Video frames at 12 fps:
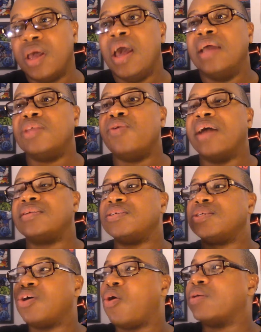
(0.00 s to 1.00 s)
And you actually
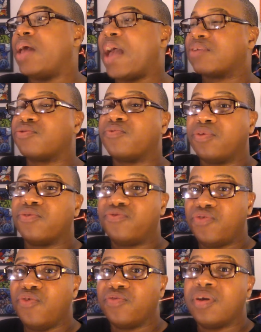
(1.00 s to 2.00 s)
saw the actual real
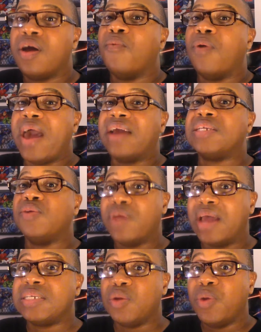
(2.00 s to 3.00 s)
truth, what
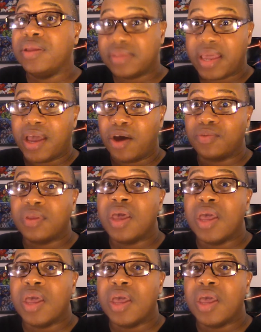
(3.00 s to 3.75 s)
actually went down.